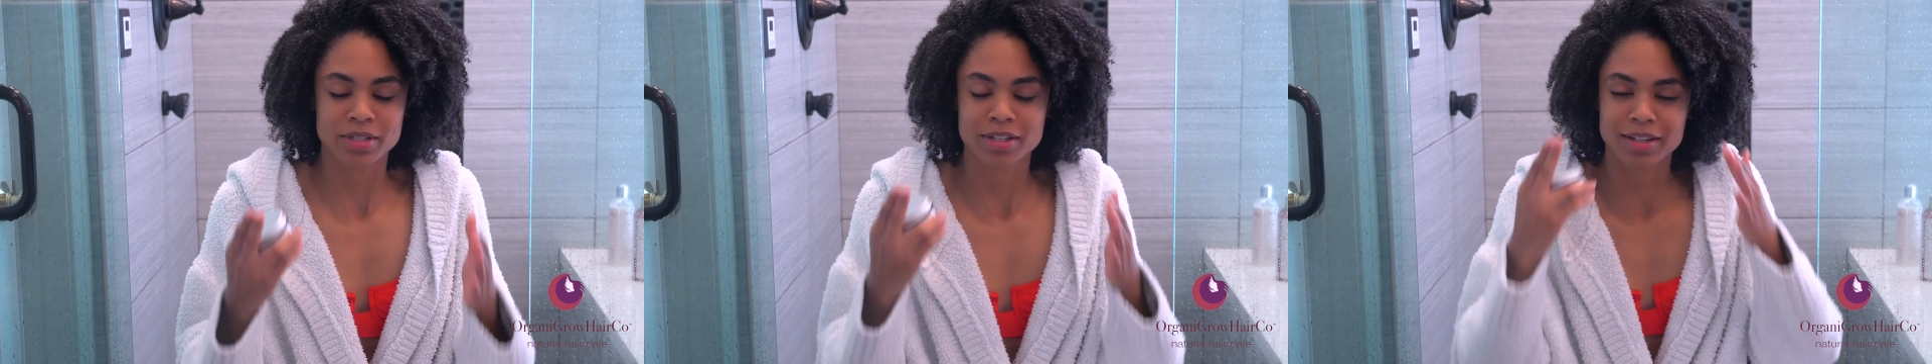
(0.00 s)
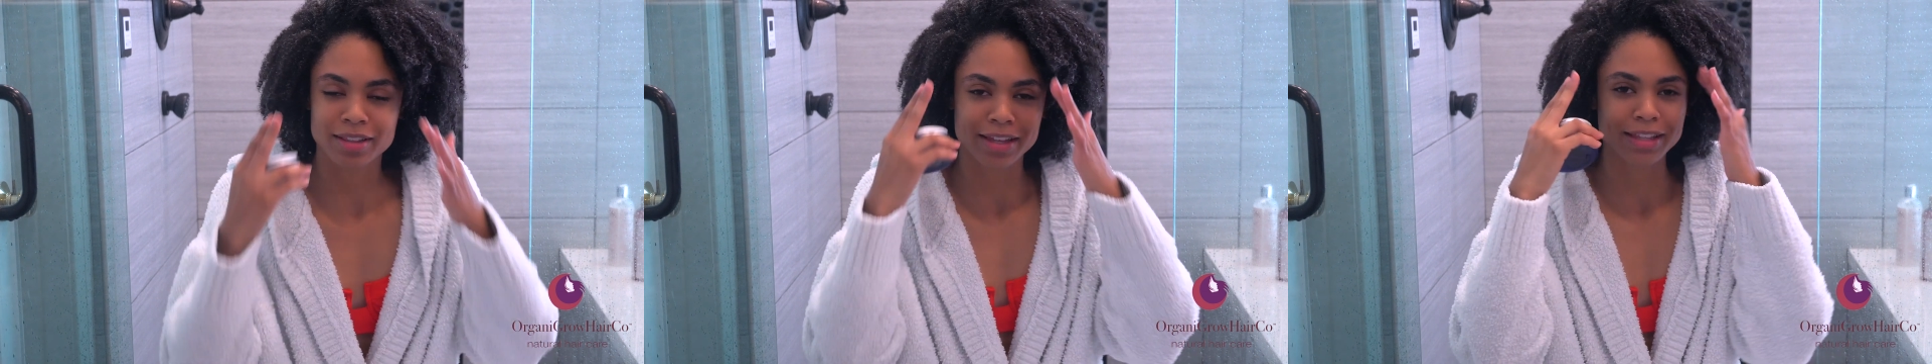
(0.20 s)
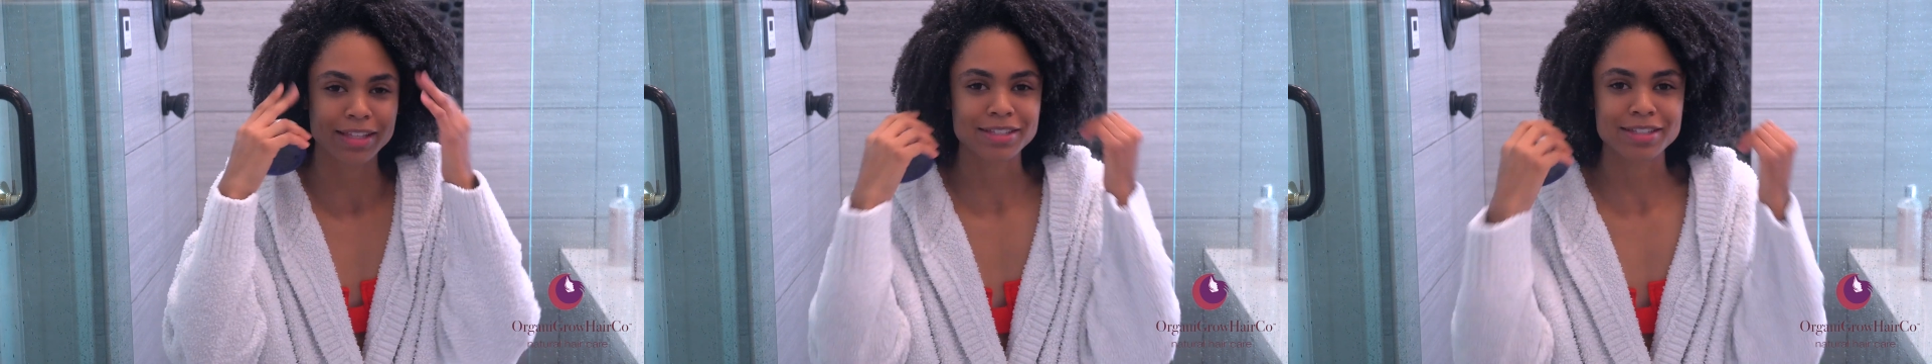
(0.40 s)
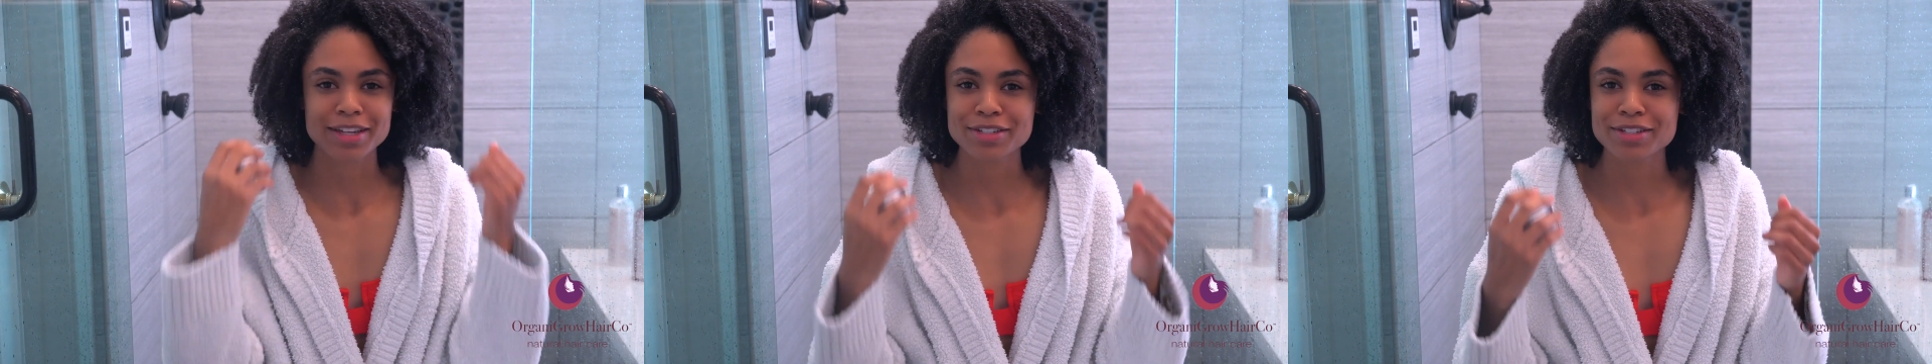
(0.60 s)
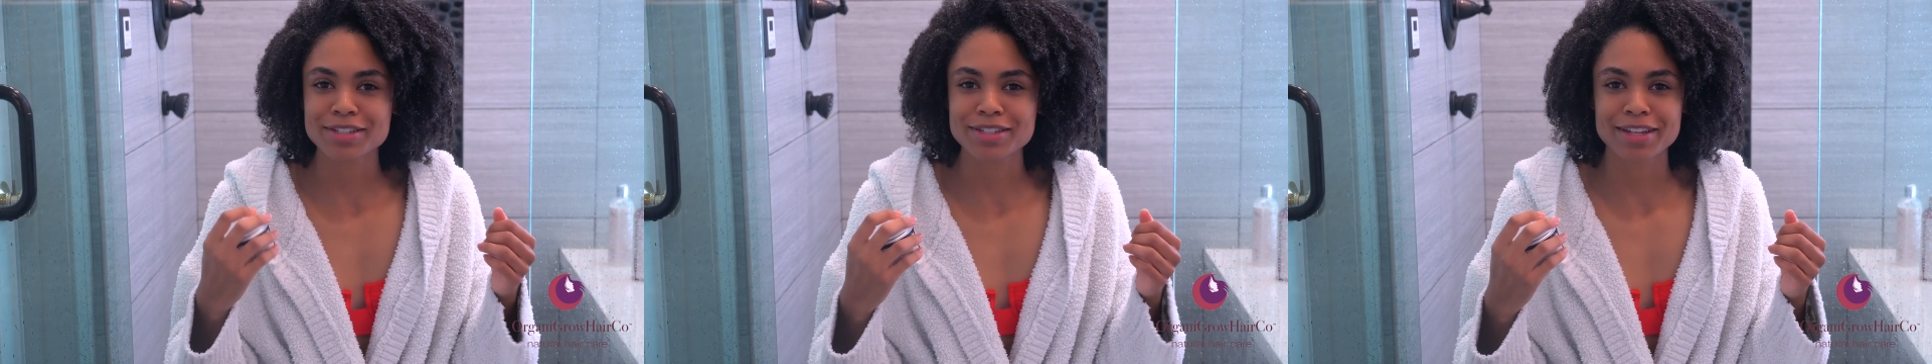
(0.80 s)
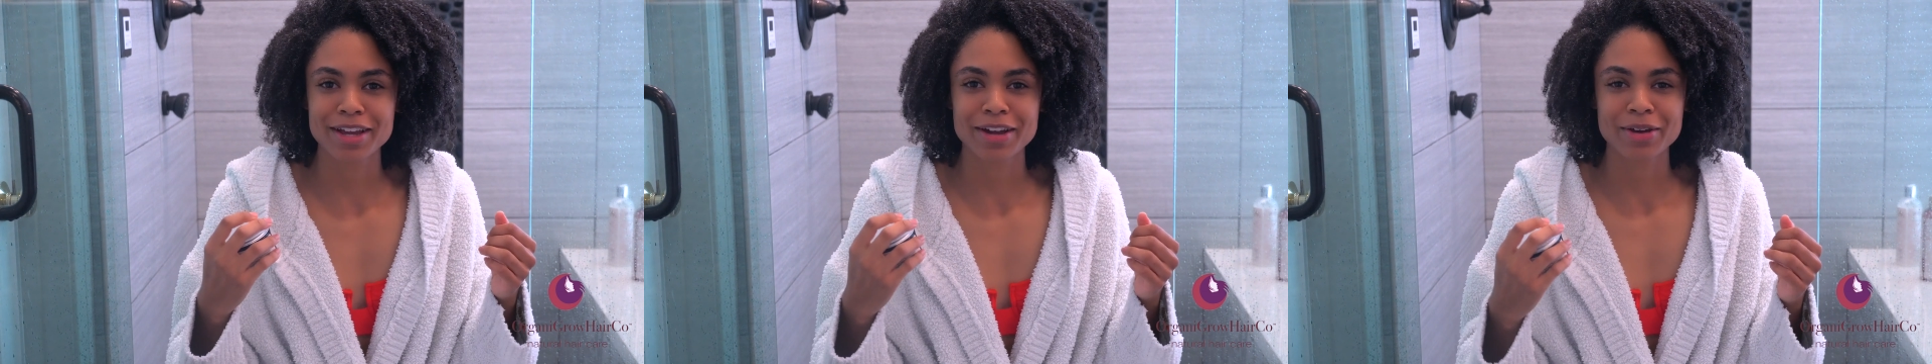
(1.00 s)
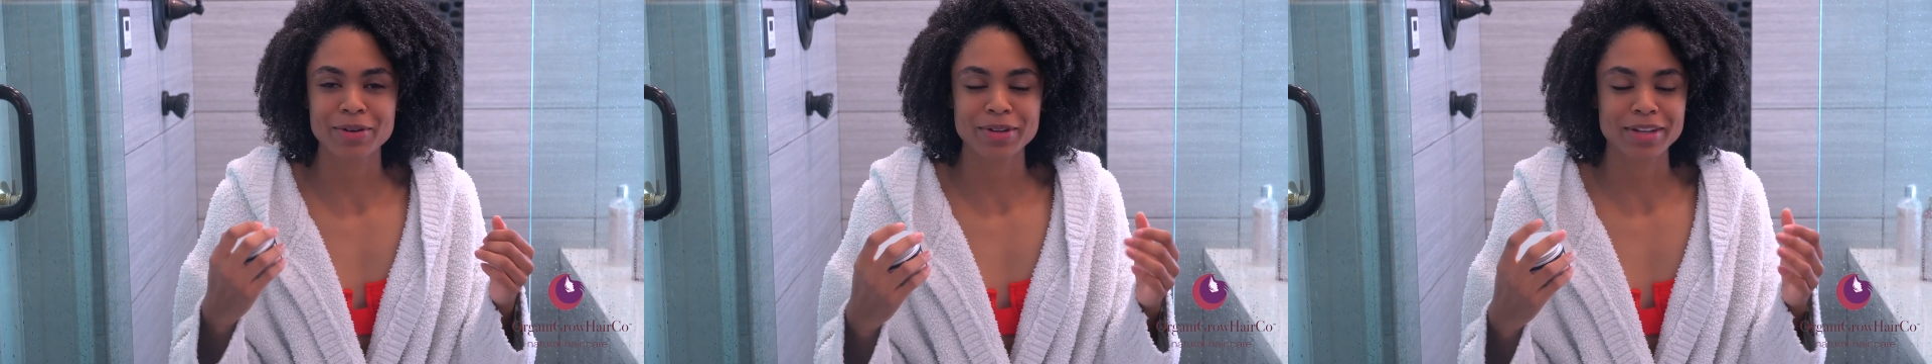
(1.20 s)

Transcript: just gonna lay these edges down